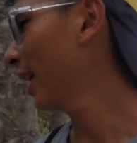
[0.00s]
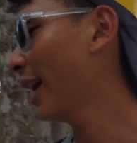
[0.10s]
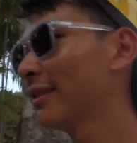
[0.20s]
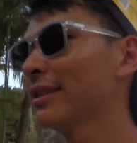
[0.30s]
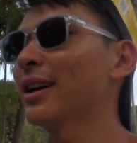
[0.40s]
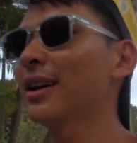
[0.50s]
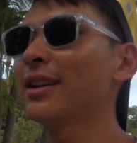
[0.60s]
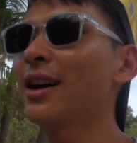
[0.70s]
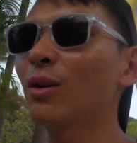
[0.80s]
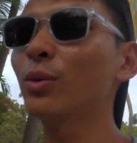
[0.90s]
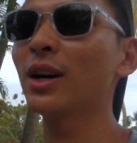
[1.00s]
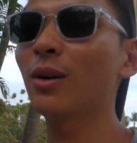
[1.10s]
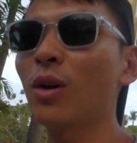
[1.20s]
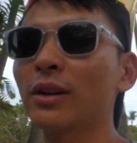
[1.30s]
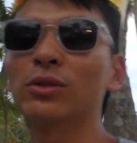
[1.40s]
And uh, now we
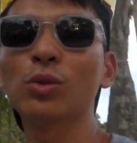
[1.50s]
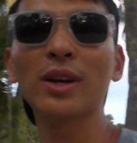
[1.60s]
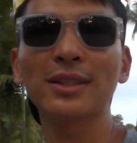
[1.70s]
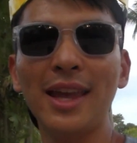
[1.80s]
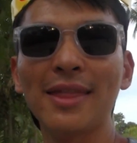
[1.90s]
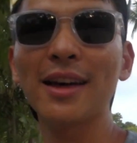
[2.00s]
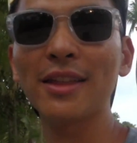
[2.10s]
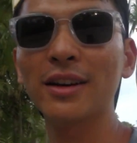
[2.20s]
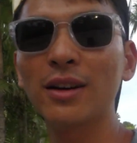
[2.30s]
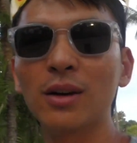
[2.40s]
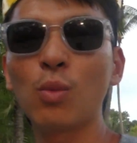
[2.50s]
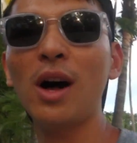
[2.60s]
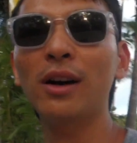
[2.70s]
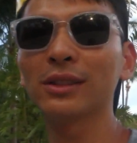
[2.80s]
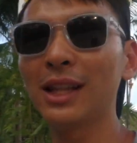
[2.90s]
are walking towards another
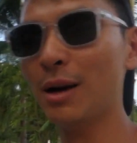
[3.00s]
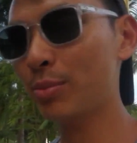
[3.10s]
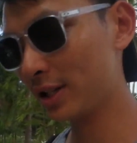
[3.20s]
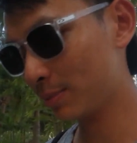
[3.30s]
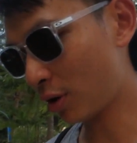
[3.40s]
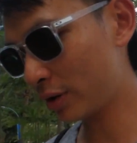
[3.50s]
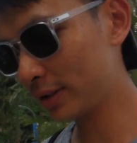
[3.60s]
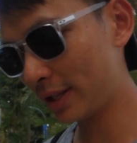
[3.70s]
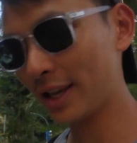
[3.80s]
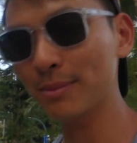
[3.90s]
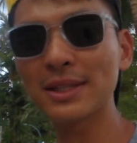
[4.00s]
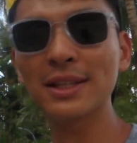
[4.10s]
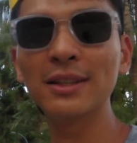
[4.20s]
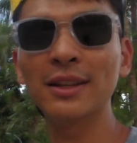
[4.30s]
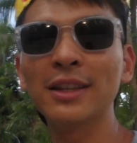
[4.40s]
wild Lapras spawn that can be
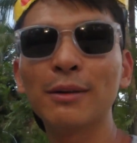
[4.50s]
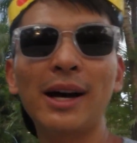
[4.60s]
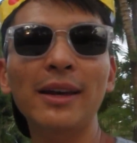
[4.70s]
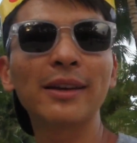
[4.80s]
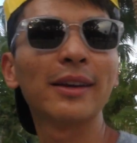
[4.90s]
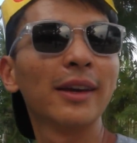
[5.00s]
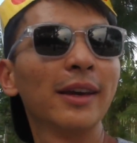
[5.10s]
seen in the nearby.